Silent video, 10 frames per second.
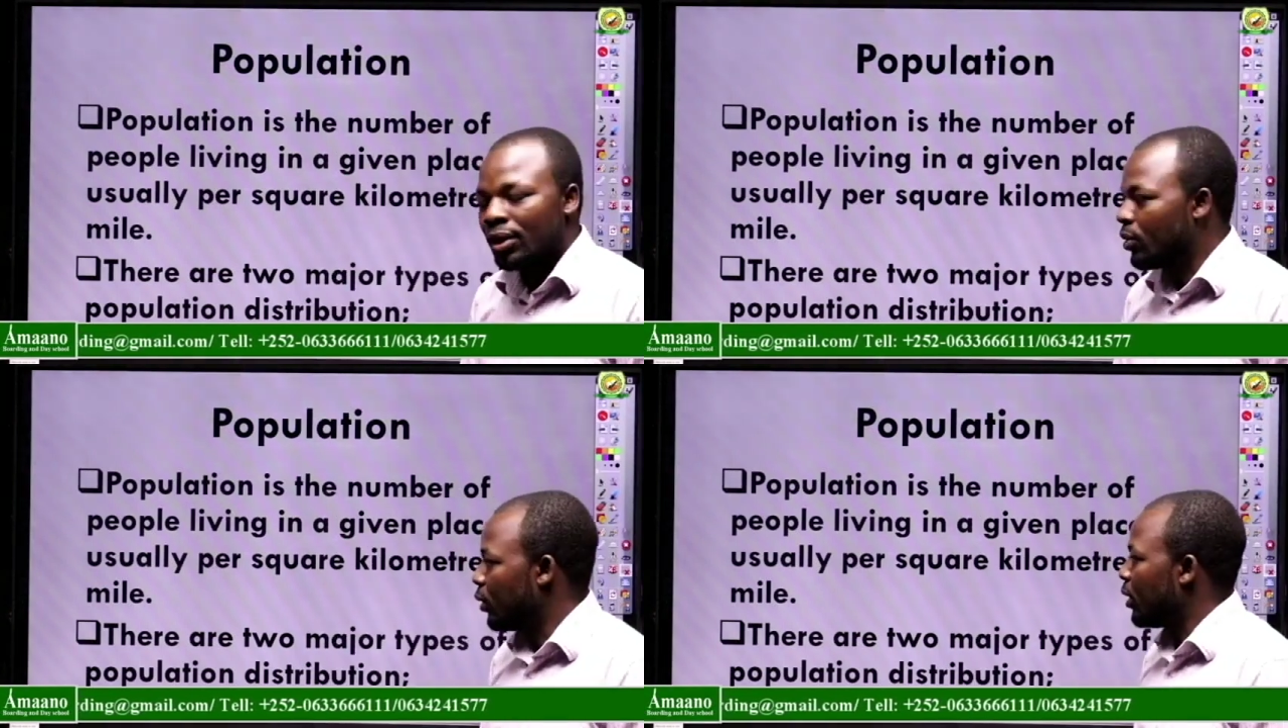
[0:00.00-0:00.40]

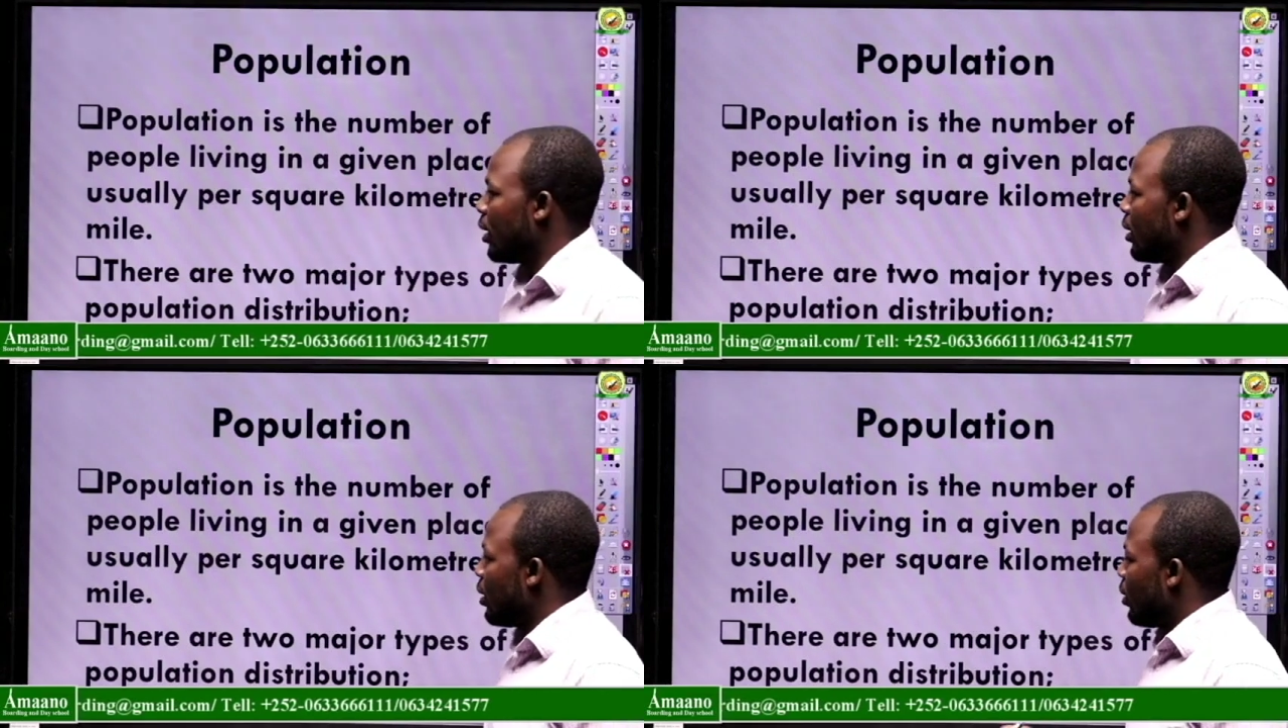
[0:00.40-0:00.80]
Good.
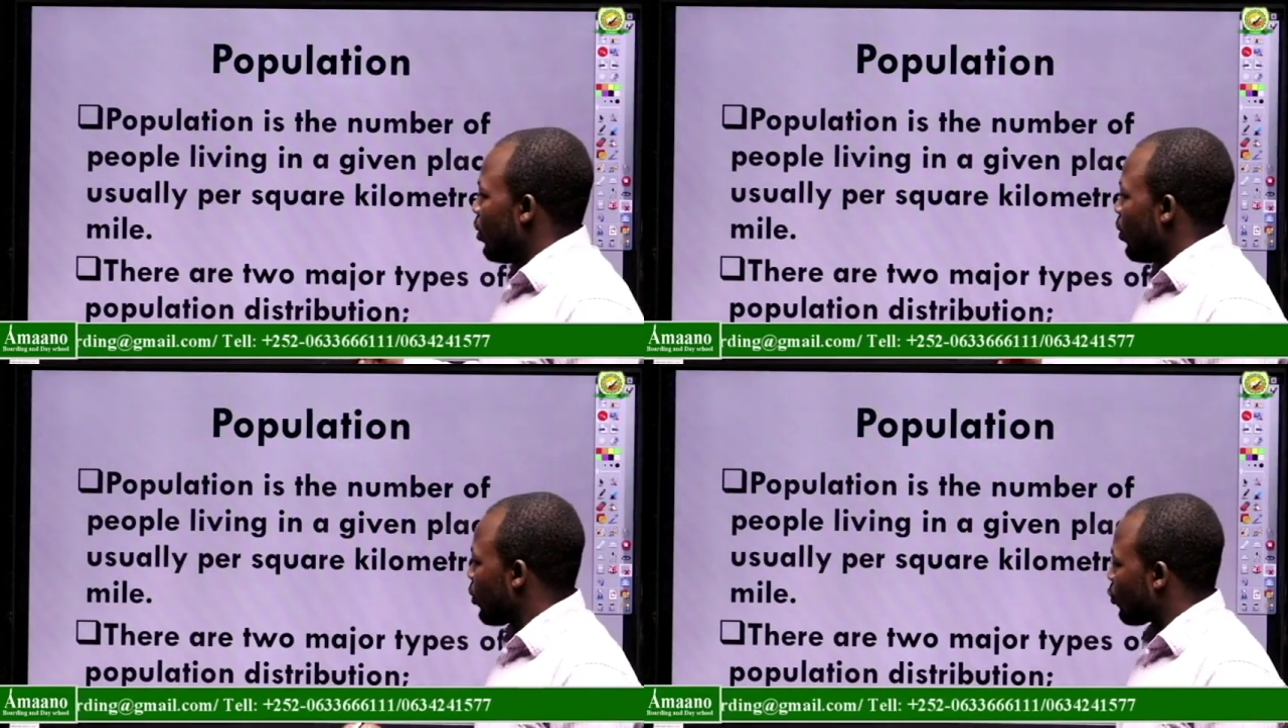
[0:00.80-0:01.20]

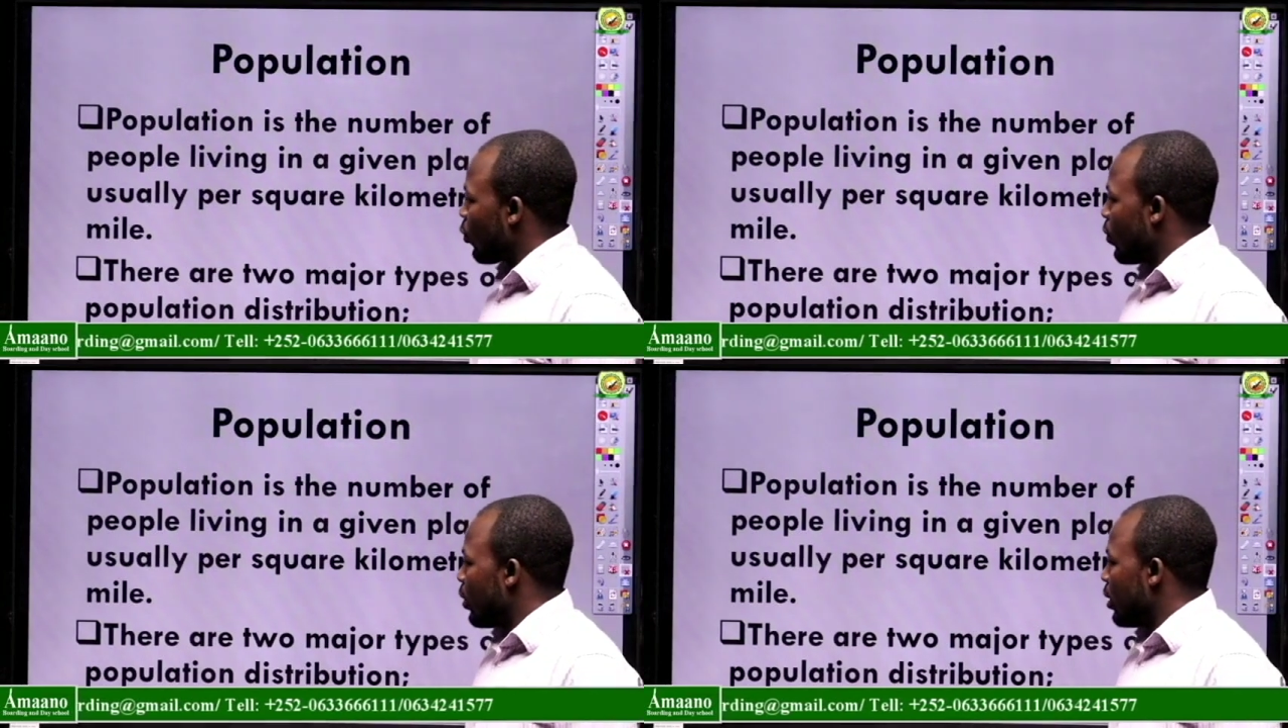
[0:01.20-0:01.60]

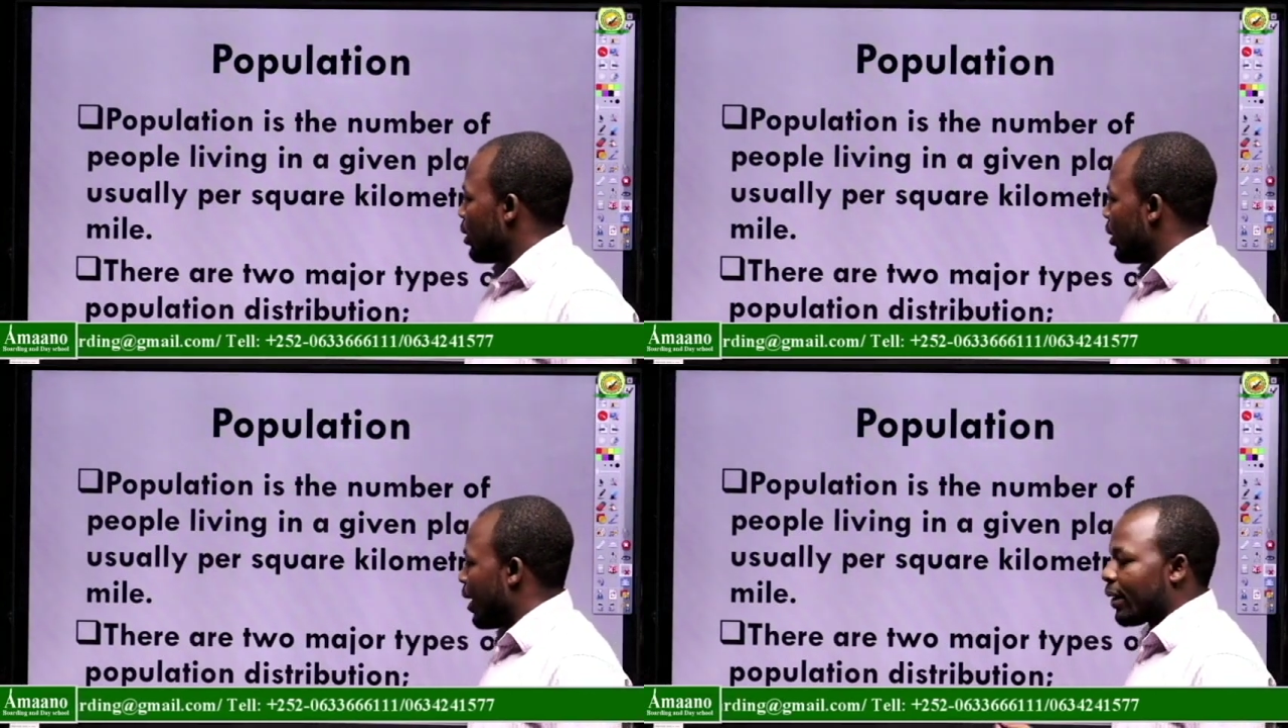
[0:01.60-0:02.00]
Also,
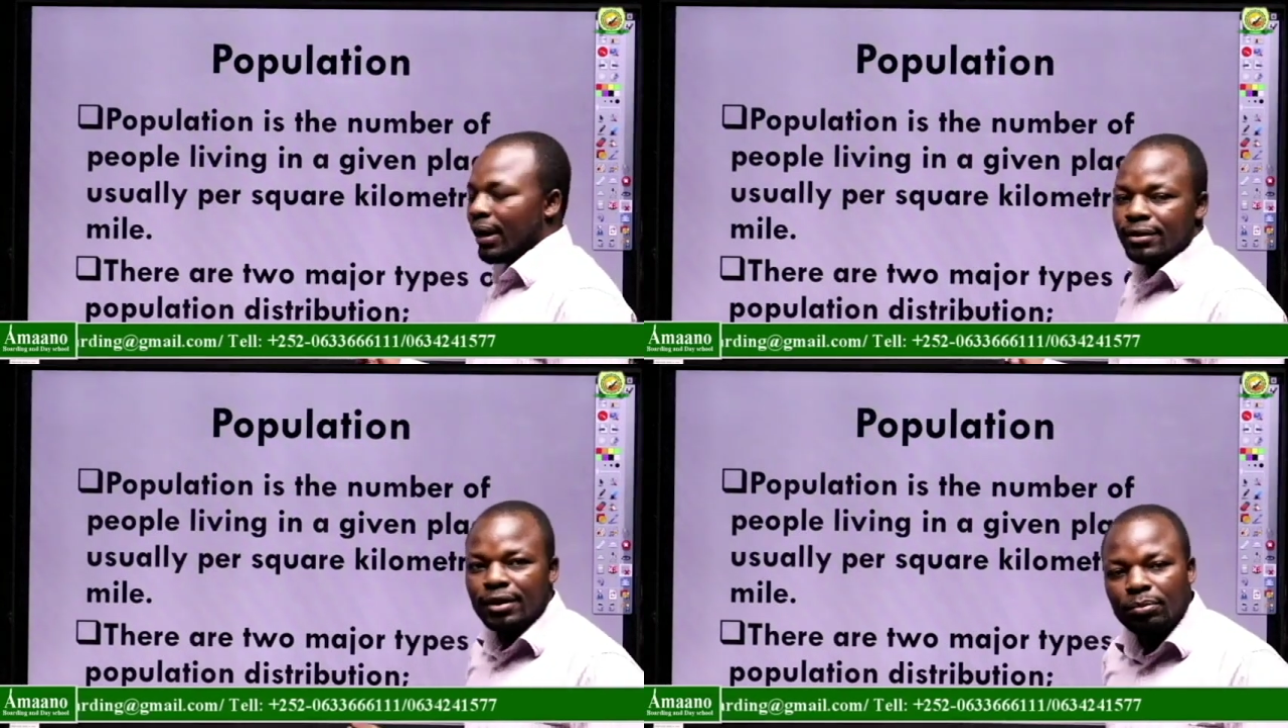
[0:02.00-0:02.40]
like
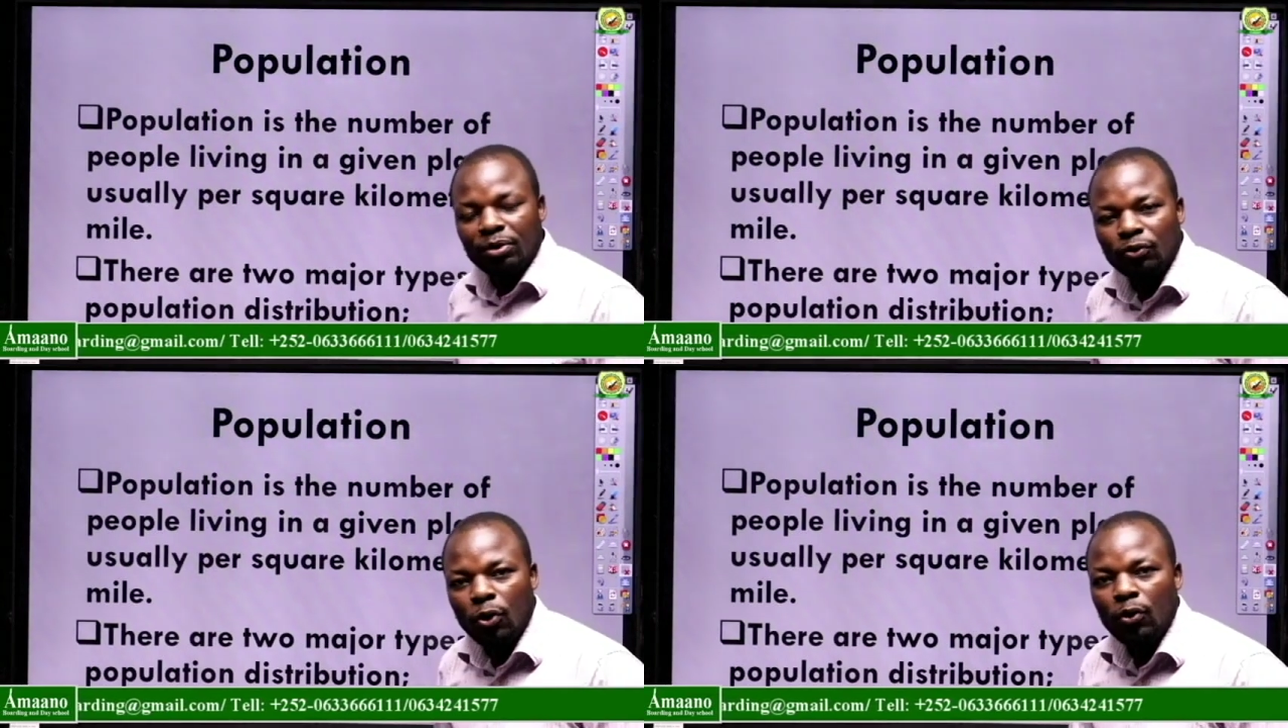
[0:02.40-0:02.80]
I said
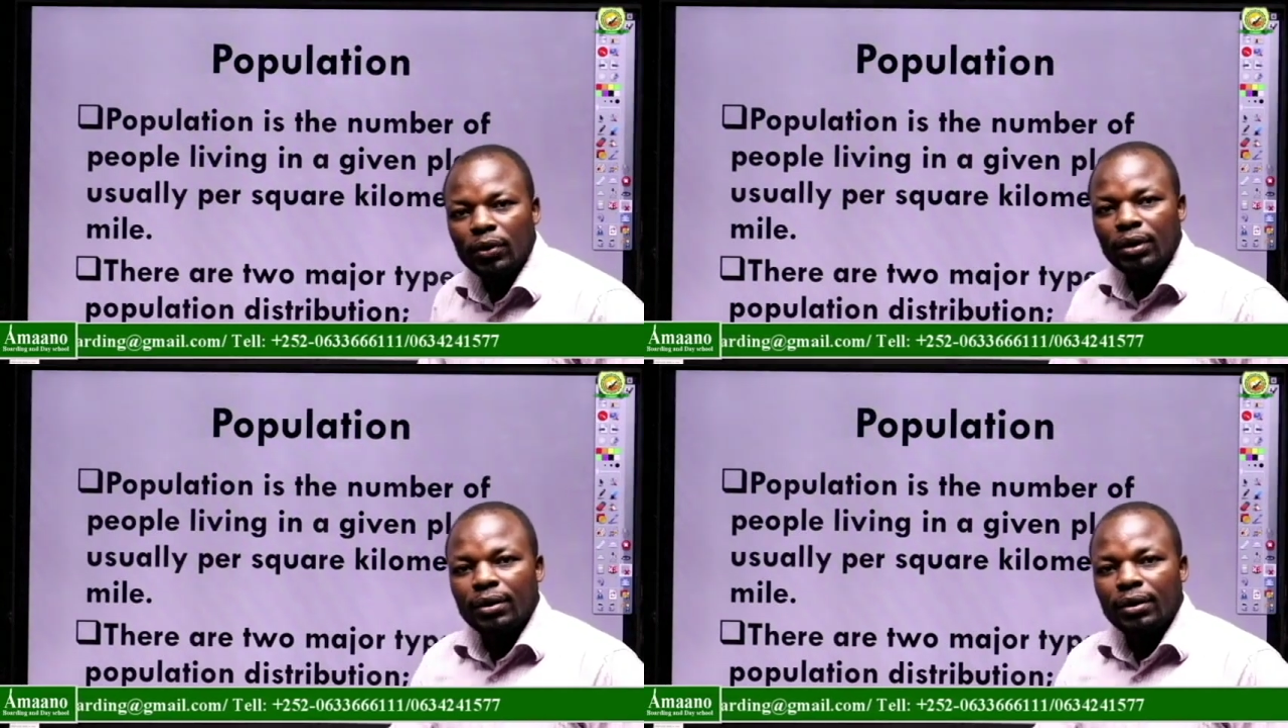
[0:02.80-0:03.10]
before,